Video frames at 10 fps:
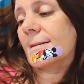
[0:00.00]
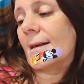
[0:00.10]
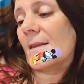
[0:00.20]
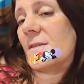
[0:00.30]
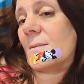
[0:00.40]

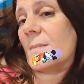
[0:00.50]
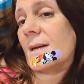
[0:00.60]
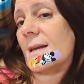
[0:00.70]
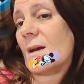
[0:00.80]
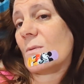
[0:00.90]
I think my
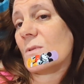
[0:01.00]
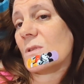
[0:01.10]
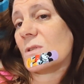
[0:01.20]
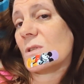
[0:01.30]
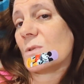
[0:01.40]
cat
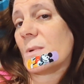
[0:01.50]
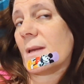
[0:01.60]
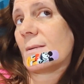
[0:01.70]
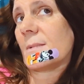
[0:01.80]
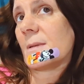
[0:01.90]
wants to
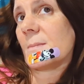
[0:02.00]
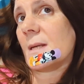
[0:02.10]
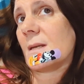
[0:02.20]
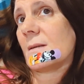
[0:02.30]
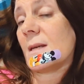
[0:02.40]
swing with
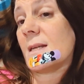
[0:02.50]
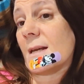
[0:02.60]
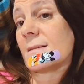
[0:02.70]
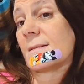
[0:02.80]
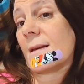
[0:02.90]
me. He
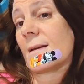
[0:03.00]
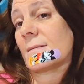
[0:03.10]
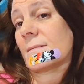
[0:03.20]
does that.